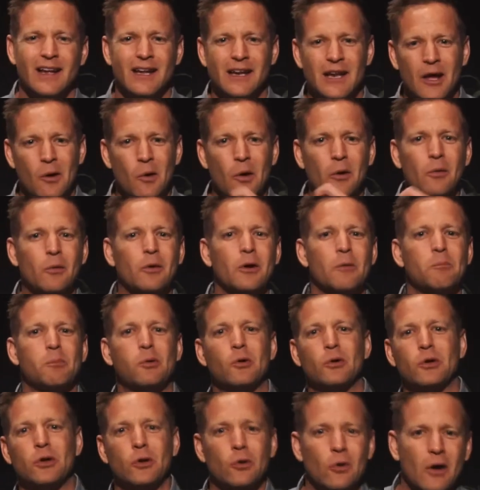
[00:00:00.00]
Now, I want to
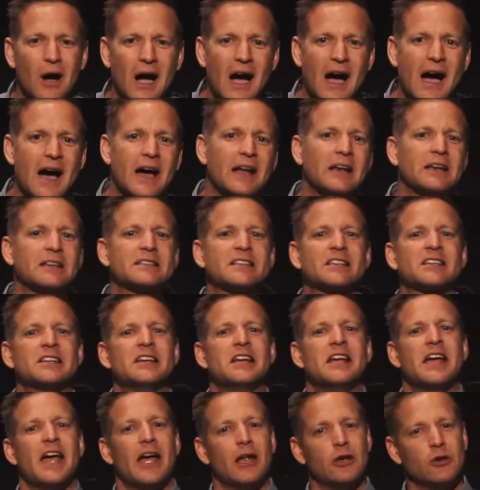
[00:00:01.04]
put your hearts
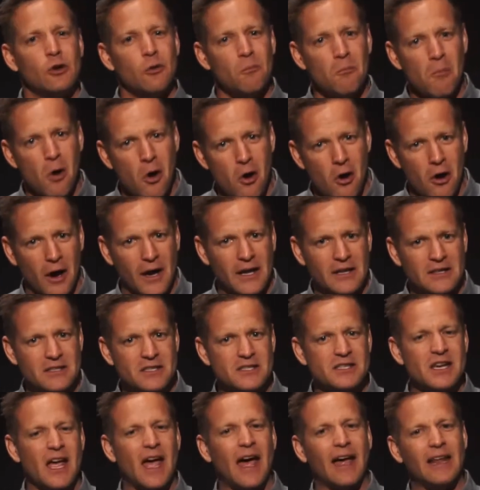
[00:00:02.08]
and your
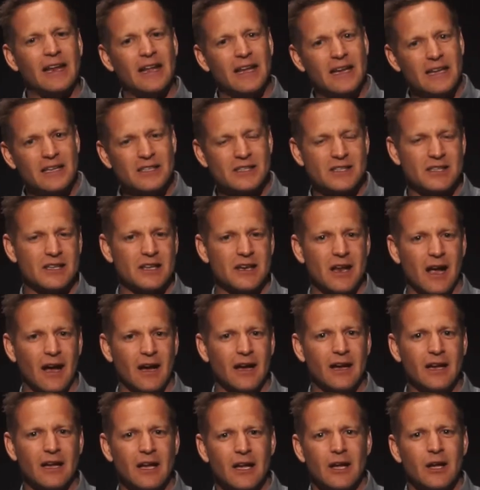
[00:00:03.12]
minds at ease
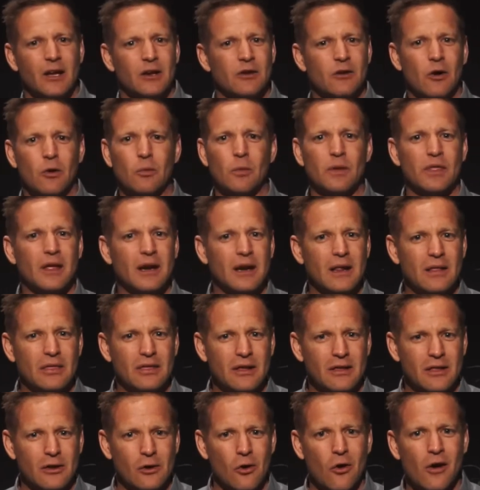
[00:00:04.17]
today, not with
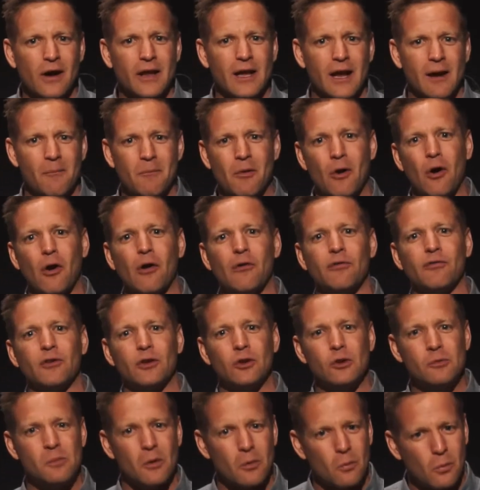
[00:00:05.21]
anything that I come to offer
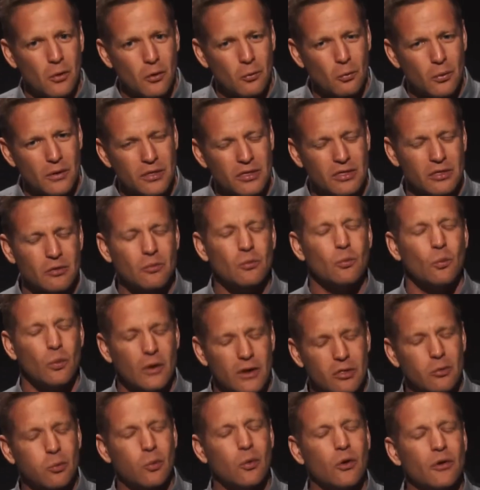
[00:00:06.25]
you, but
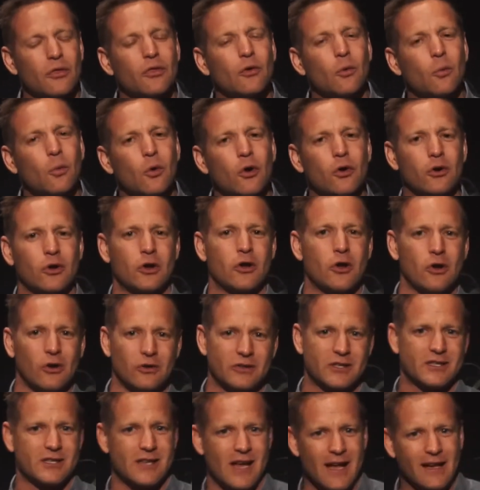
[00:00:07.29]
with what the Word of
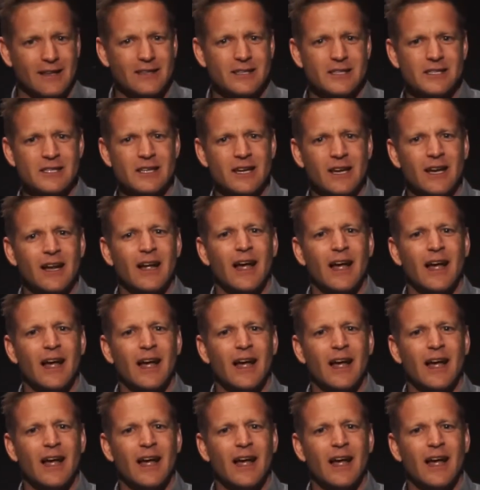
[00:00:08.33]
God says.